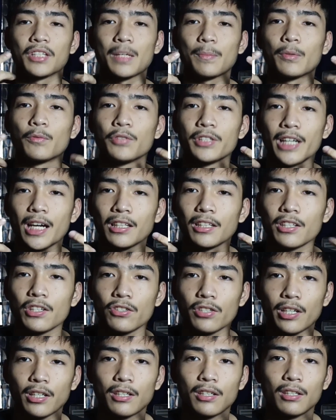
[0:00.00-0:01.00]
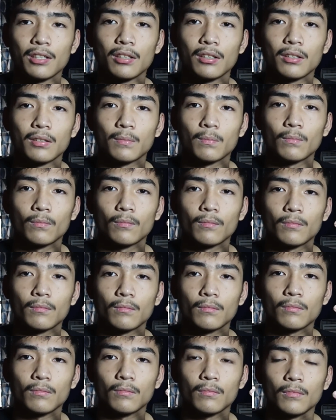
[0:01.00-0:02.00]
reality check in,
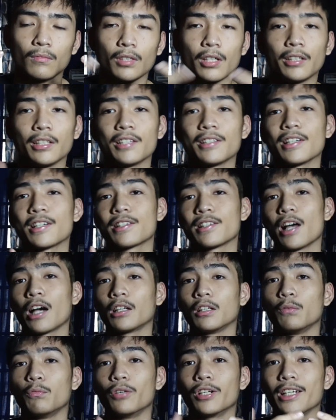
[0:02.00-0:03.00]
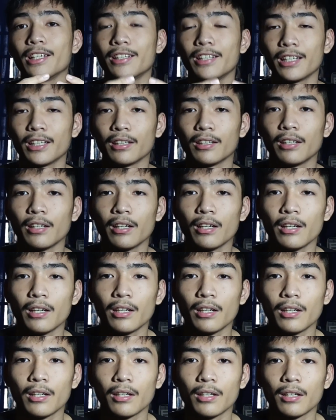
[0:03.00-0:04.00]
and that's exactly what I did.
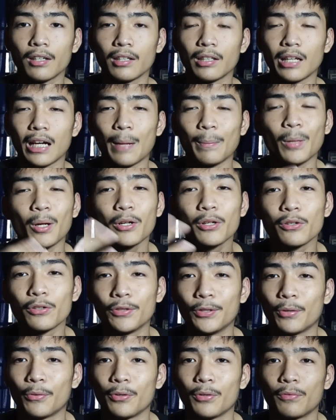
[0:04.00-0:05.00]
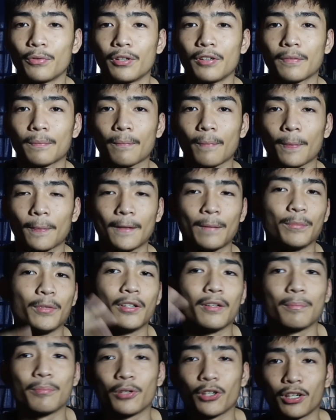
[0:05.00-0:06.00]
I'm not a good yo-yoer. I'm not
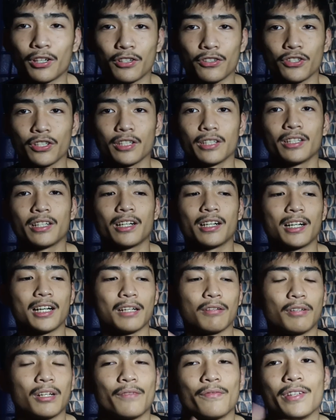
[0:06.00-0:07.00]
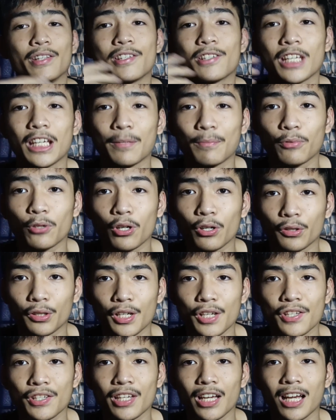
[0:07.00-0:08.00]
a prodigy. I don't have insane
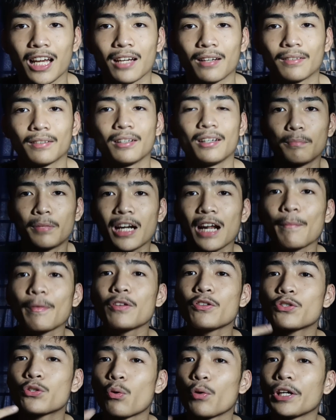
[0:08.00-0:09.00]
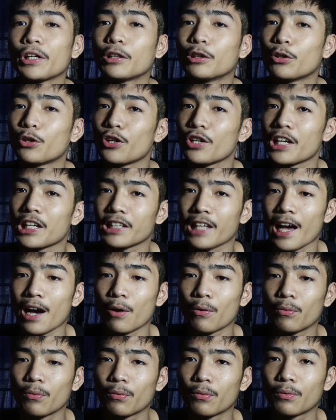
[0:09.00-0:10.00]
progress, but I'm enjoying learning
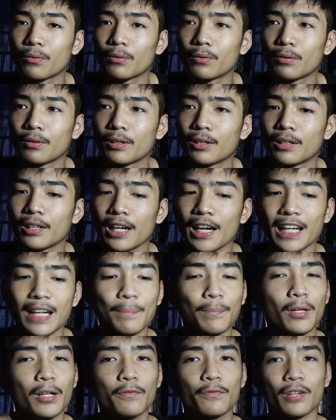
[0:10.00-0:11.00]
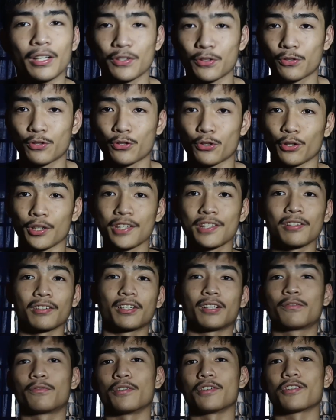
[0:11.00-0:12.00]
now, and I'm not sure I still
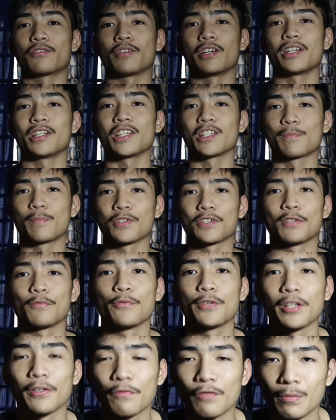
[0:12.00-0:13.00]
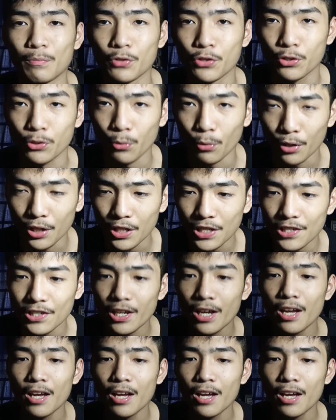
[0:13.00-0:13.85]
get frustrated, especially when I film shorts.